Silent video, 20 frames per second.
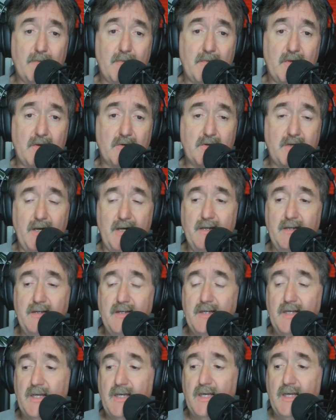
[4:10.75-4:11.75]
Okay.
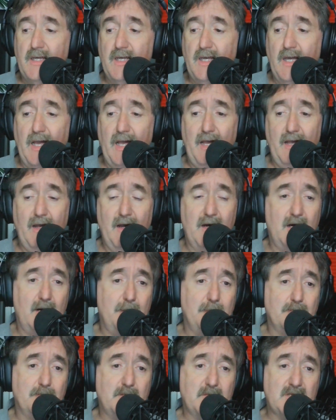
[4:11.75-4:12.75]

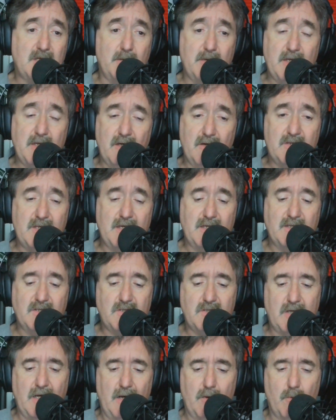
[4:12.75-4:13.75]
Some of the other things
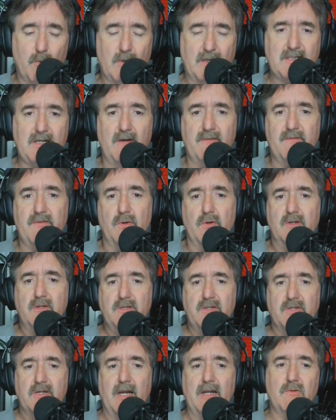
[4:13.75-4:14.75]
you got to watch out for.
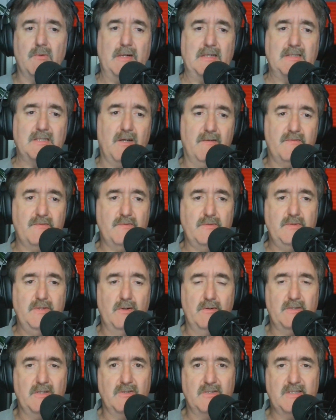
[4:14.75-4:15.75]
You got to watch out for
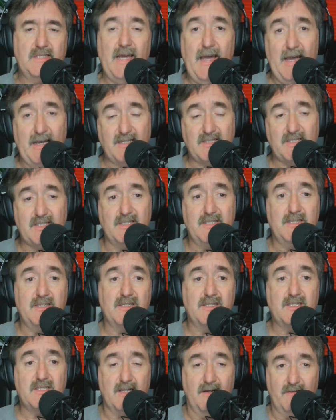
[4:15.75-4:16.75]
your
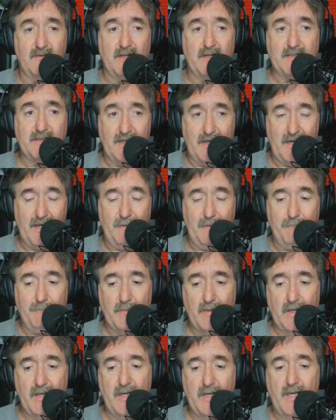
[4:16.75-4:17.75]
taxes, stuff like that.
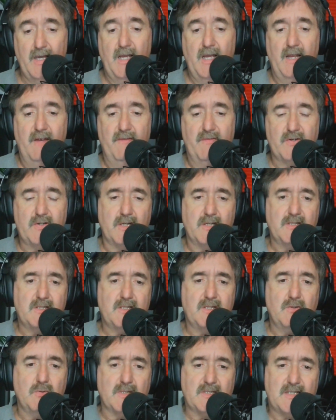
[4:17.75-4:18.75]
If you're going to
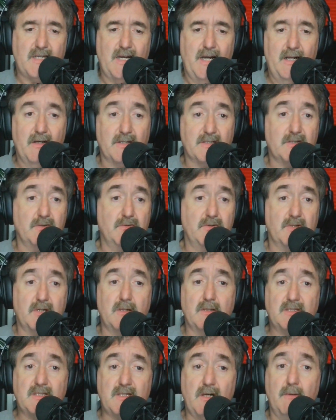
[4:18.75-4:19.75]
do a side hustle and you're
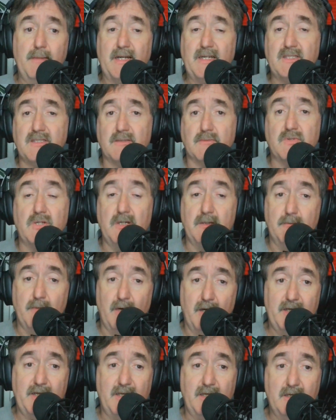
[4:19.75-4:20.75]
going to start making some good
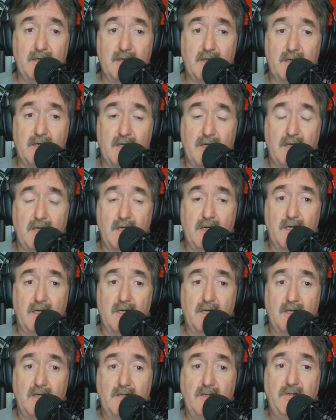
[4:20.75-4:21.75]
money,
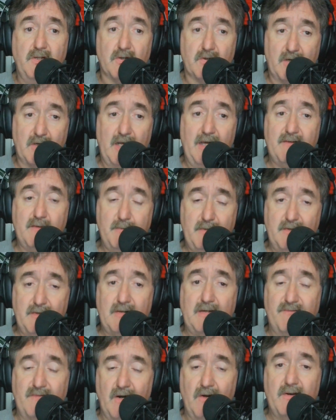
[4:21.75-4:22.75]
you're going to have to be
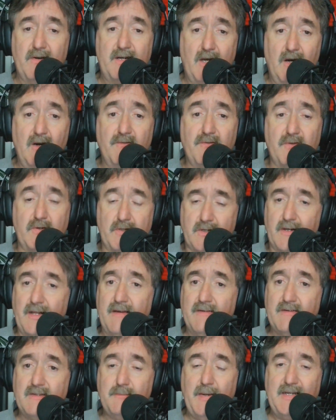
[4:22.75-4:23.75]
very careful. You're going to
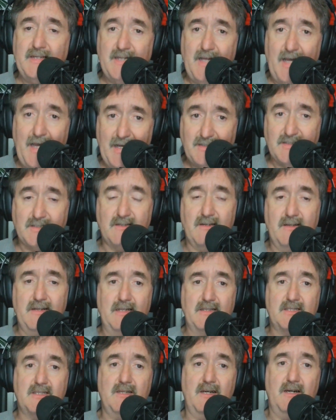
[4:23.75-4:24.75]
have to pay taxes on
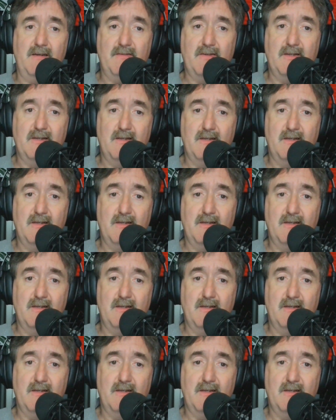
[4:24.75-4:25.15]
that stuff.